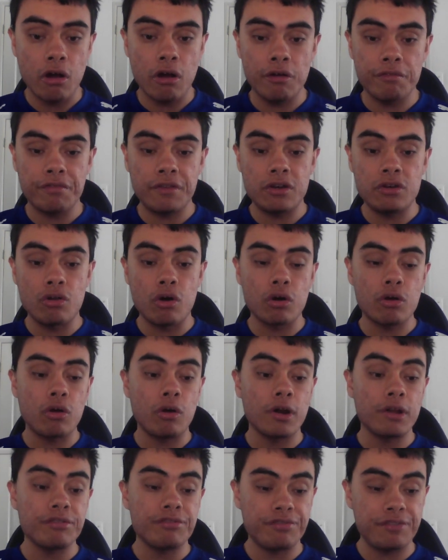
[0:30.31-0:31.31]
of the
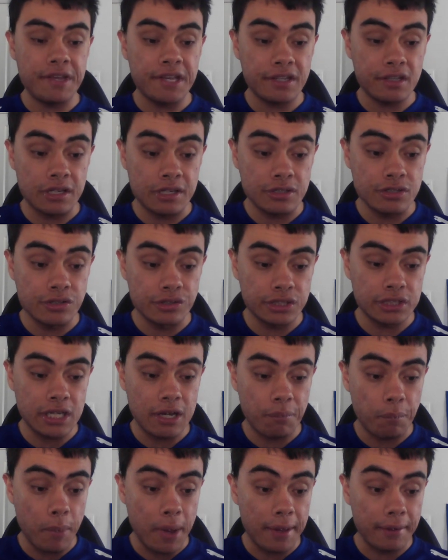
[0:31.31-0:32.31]
knock-on effect New
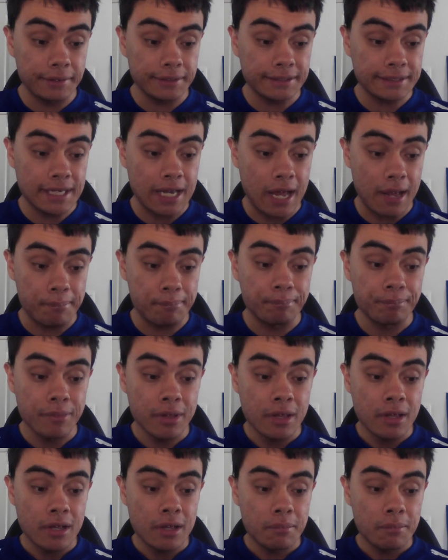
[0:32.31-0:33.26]
South Wales Cup